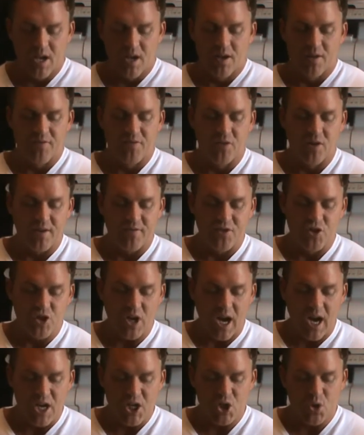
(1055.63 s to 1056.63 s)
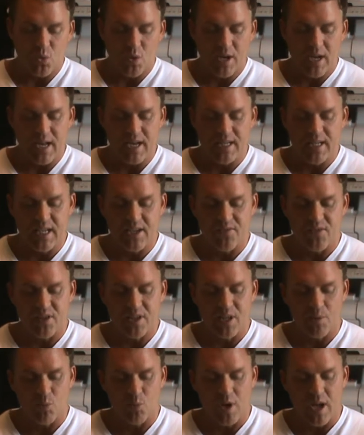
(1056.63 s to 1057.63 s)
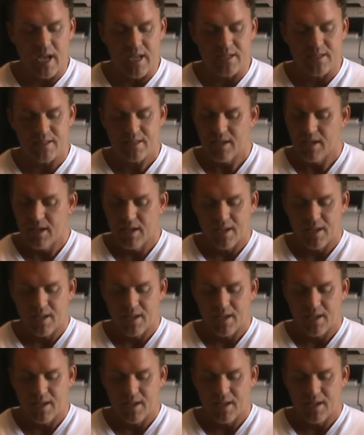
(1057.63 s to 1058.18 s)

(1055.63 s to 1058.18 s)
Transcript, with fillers: For if Joshua had given them rest,